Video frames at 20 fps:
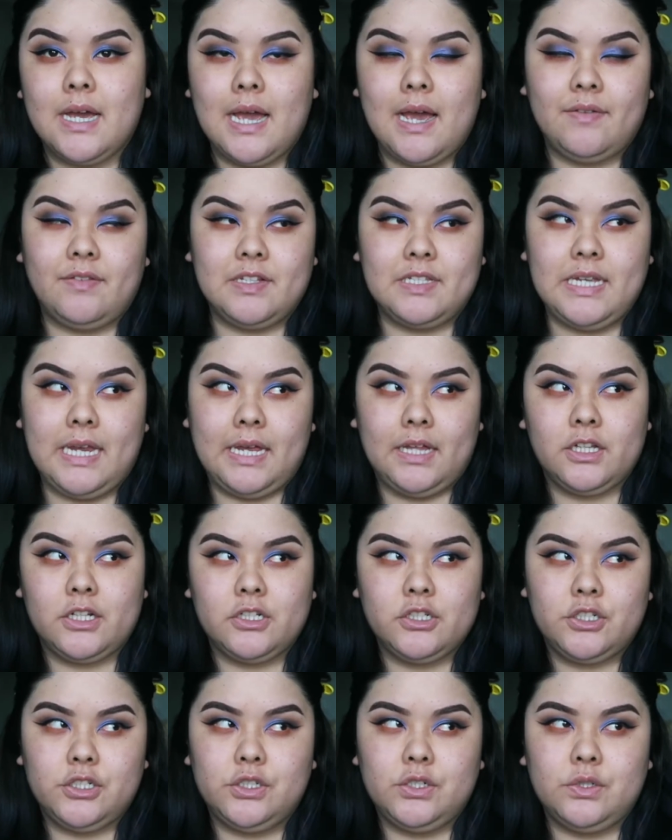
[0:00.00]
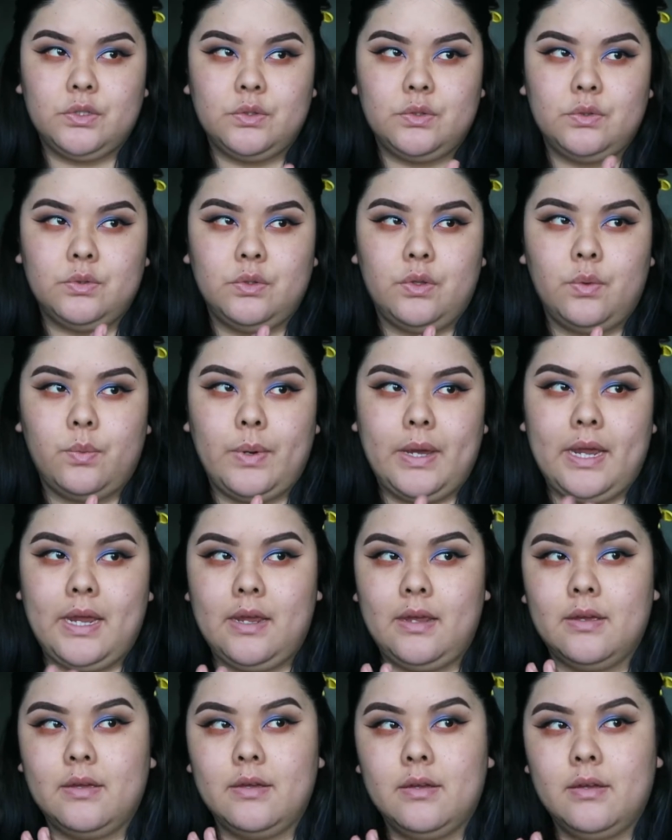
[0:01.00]
I have to tailor to the
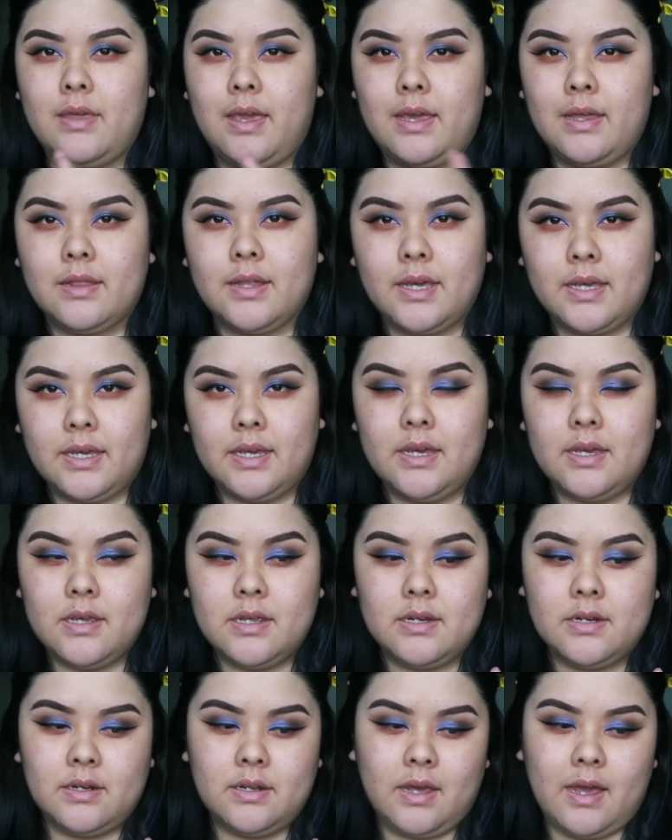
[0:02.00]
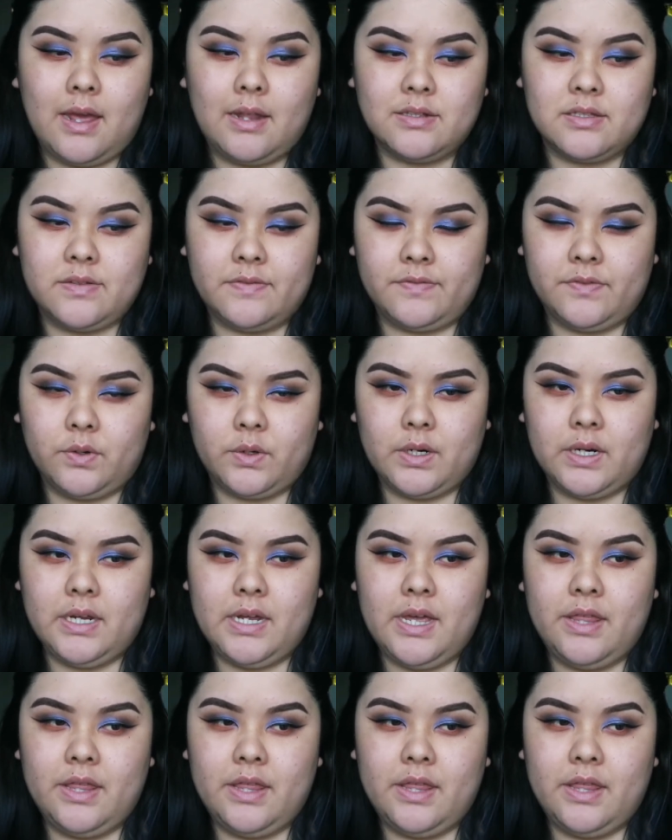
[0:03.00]
way they like it at Sephora,